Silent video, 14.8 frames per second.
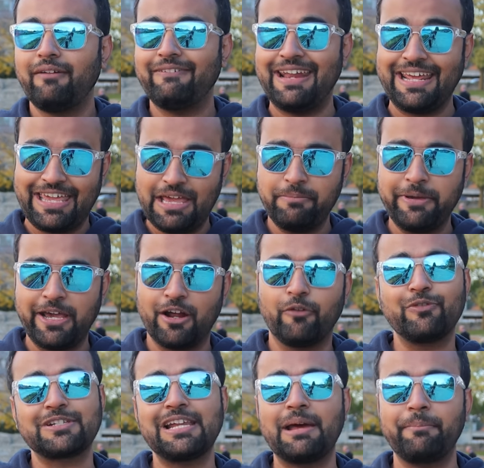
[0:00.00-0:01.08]
When I came here,
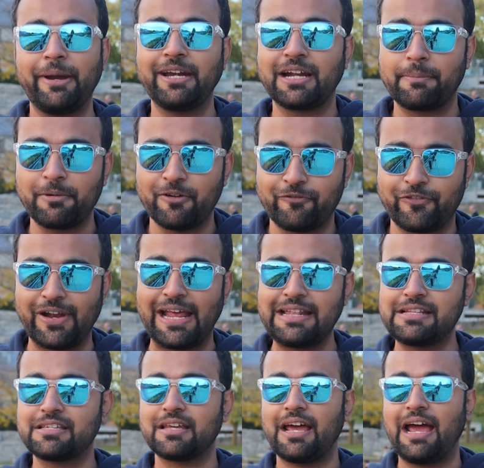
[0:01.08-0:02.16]
obviously I made a couple of
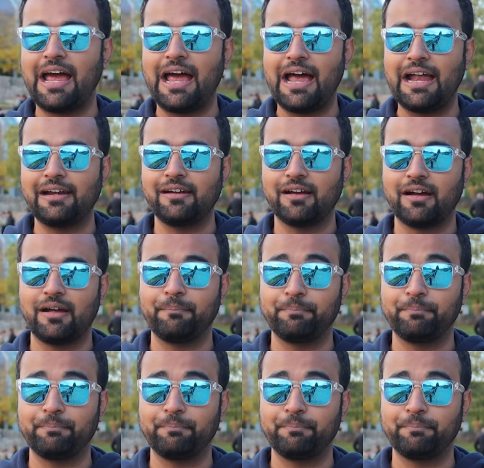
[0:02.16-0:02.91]
friends and